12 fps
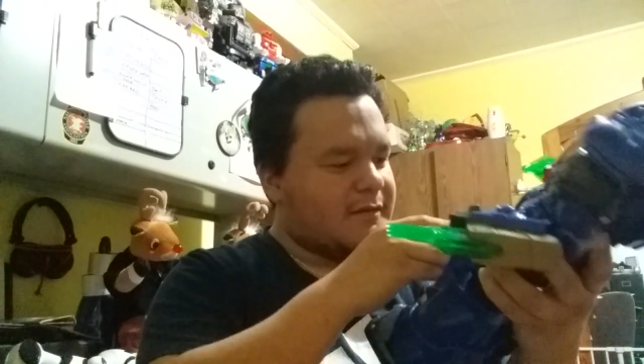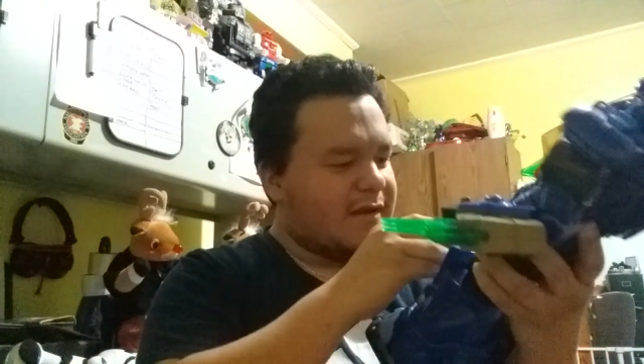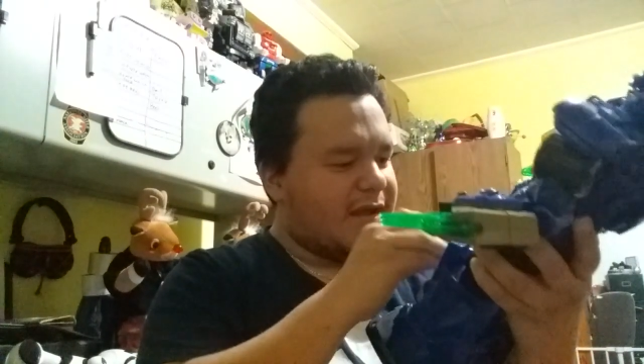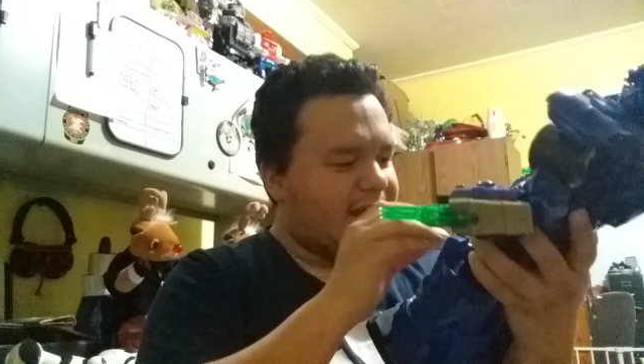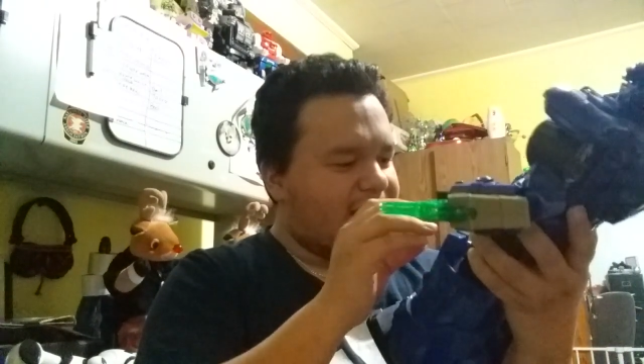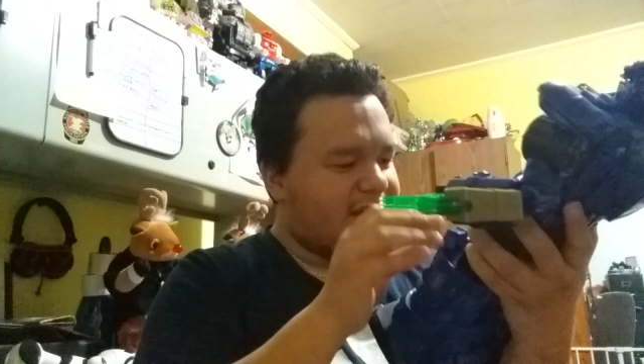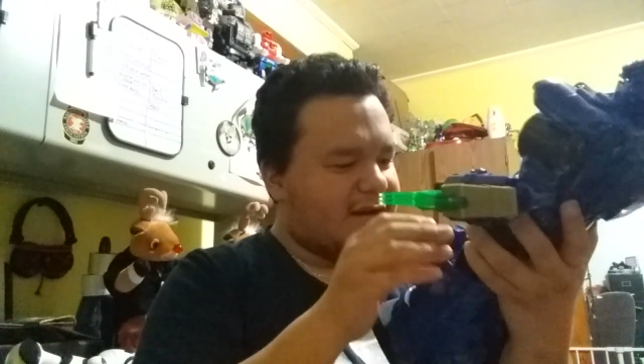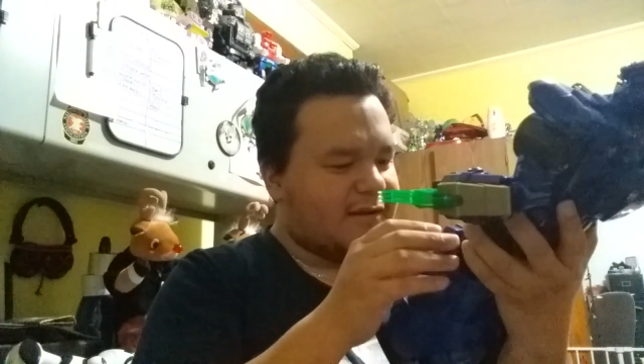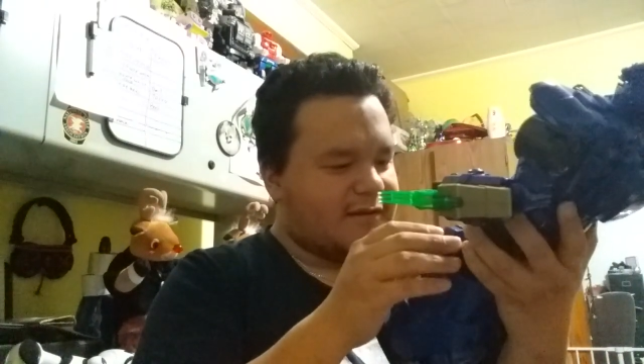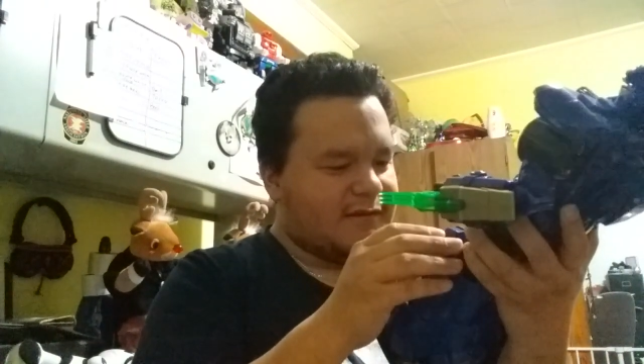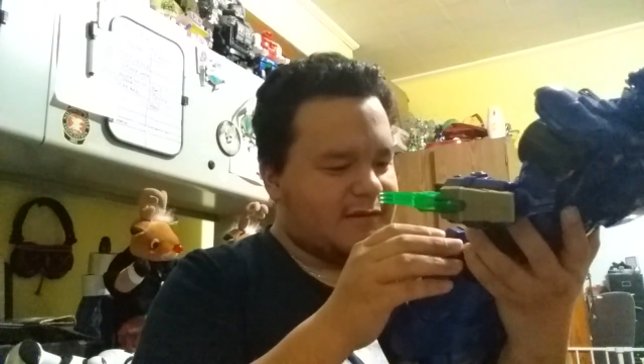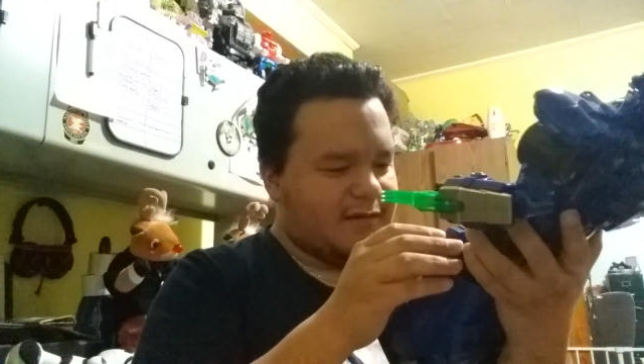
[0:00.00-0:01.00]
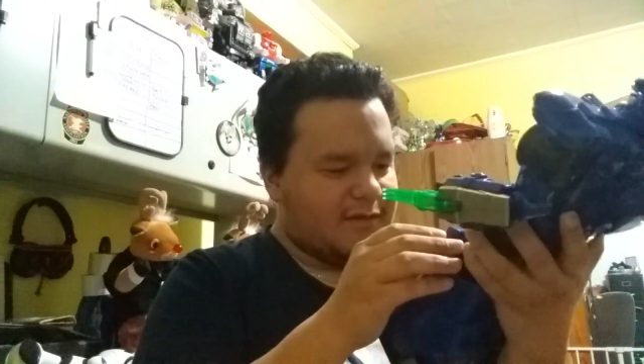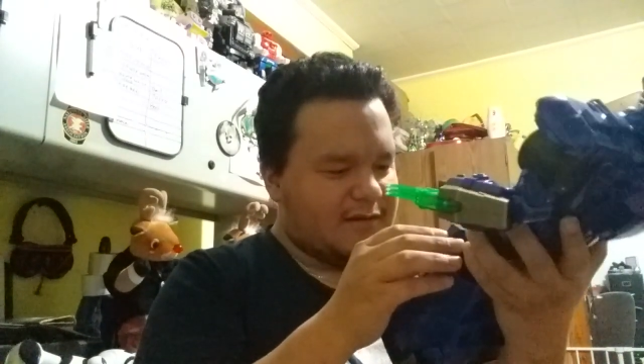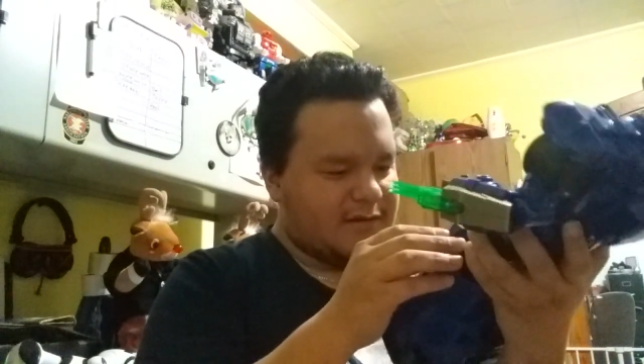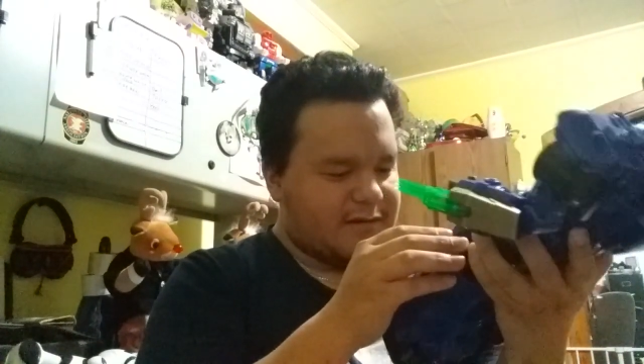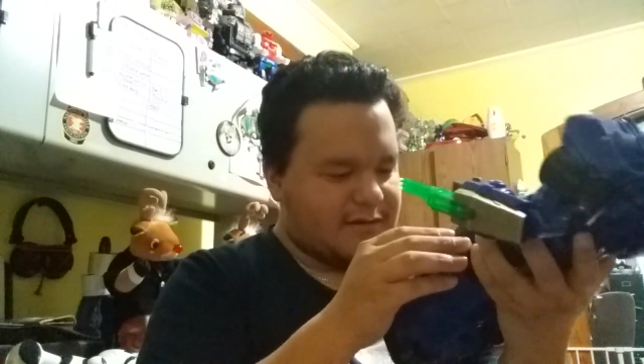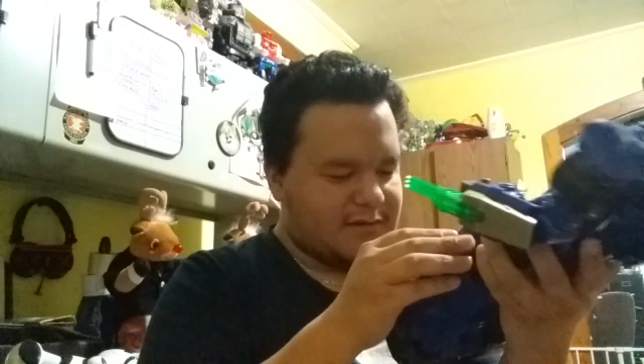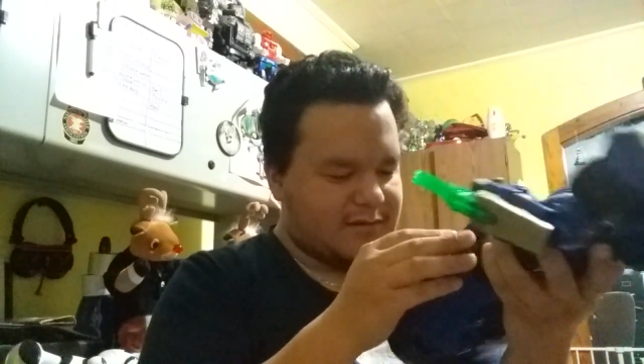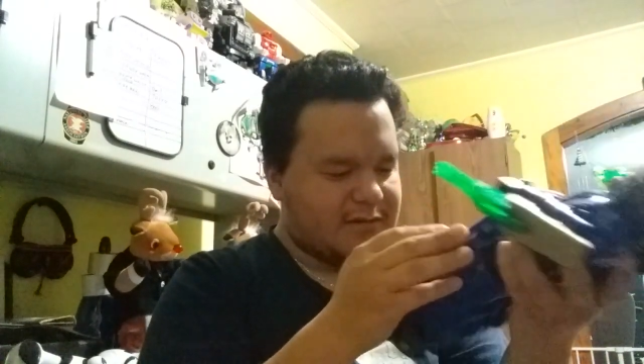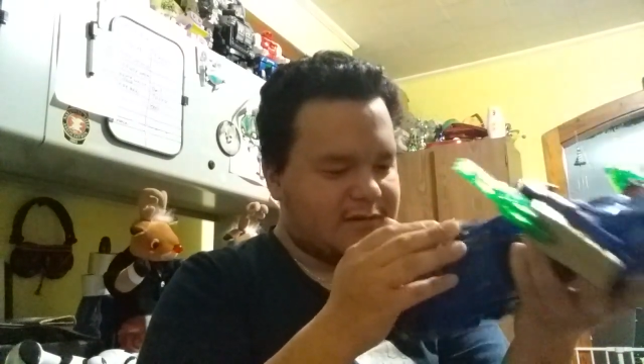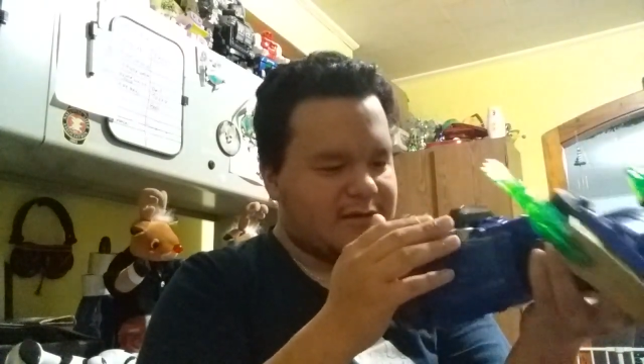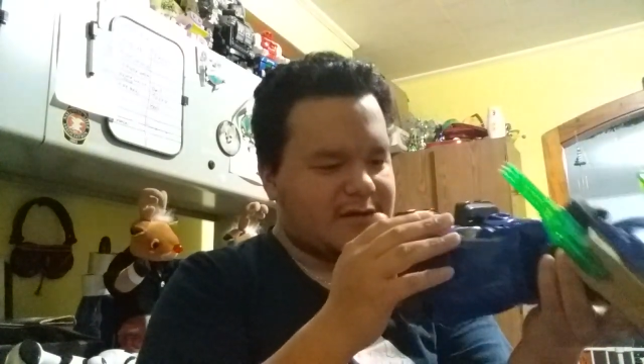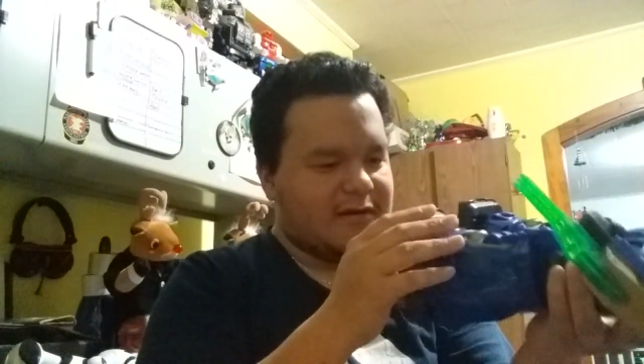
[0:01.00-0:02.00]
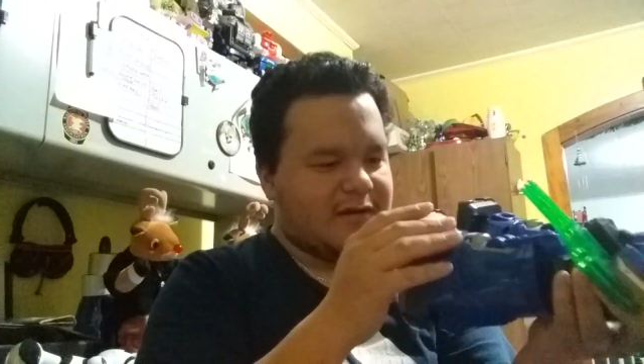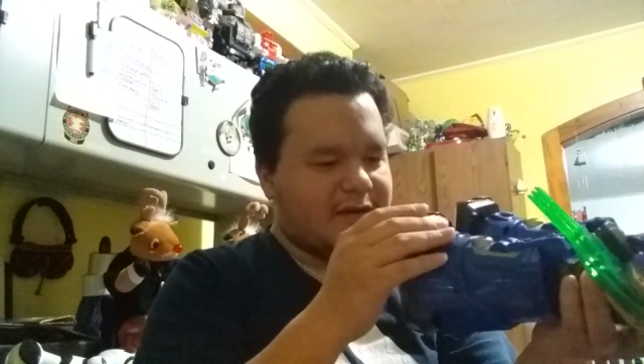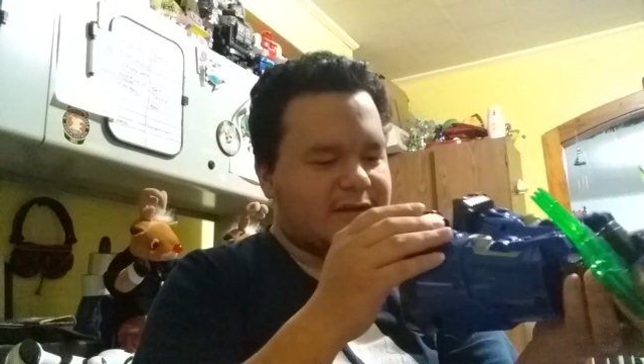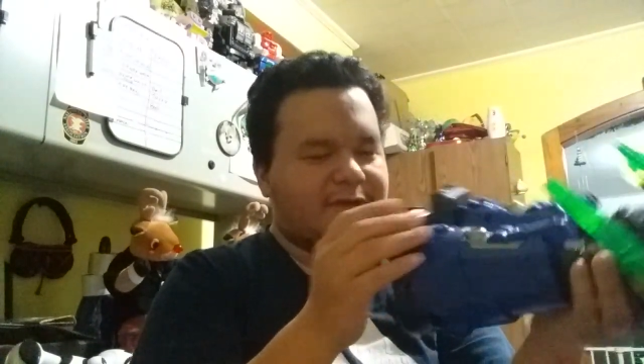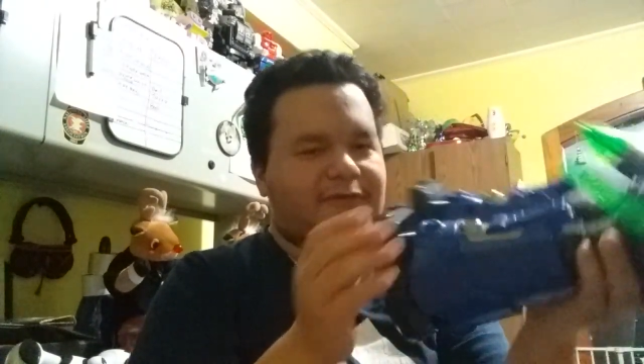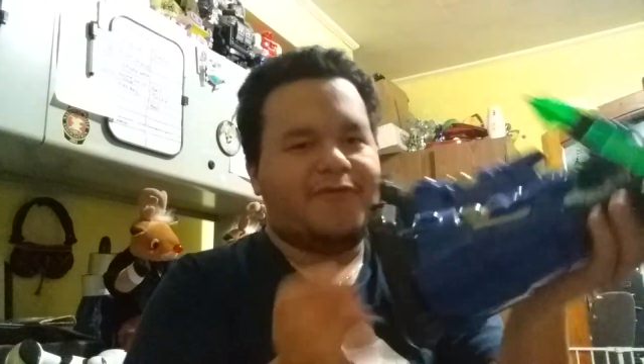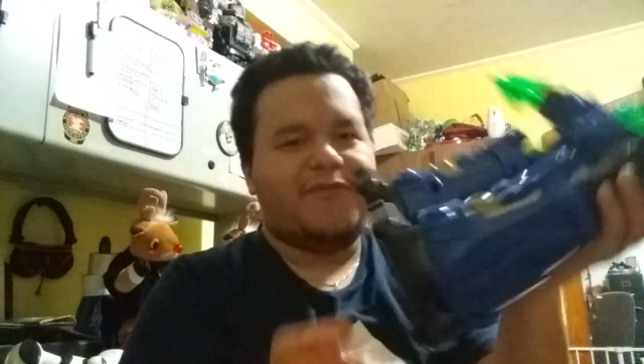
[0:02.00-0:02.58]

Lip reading: And the